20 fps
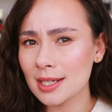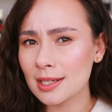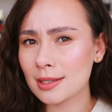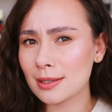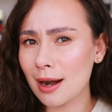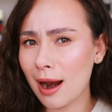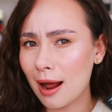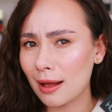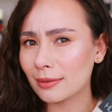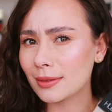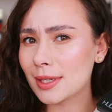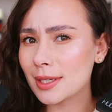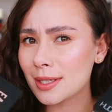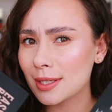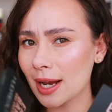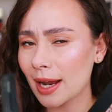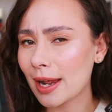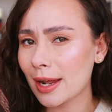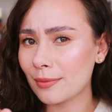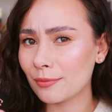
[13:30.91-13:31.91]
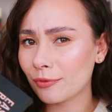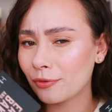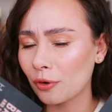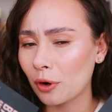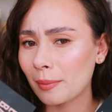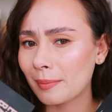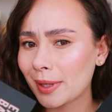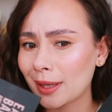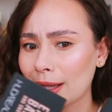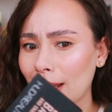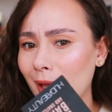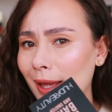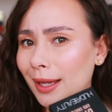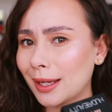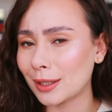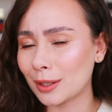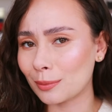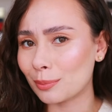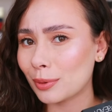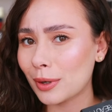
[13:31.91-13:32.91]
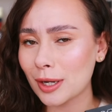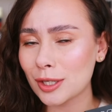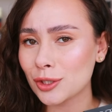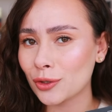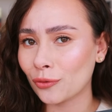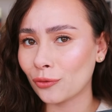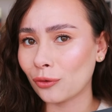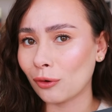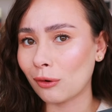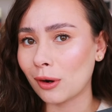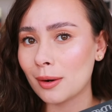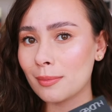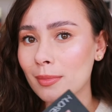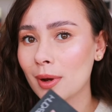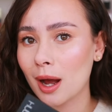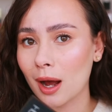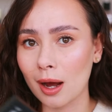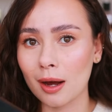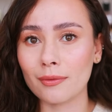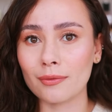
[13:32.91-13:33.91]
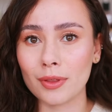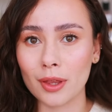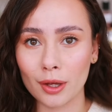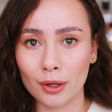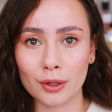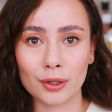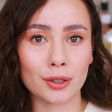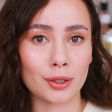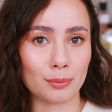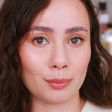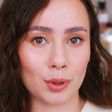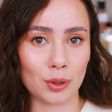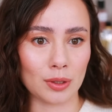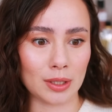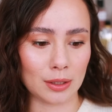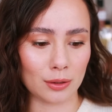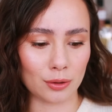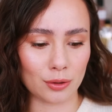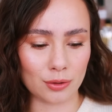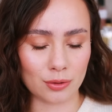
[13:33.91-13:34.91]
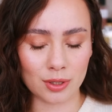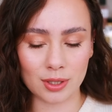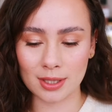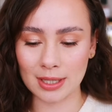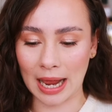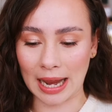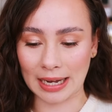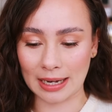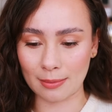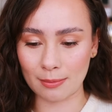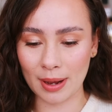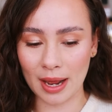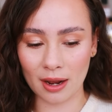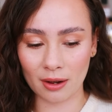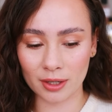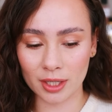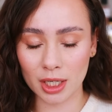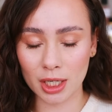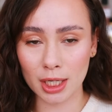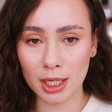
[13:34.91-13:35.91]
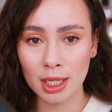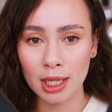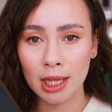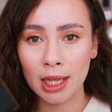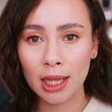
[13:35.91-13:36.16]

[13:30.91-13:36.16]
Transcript: is not the same formula in a pressed form of the Huda Beauty Loose Setting Powder.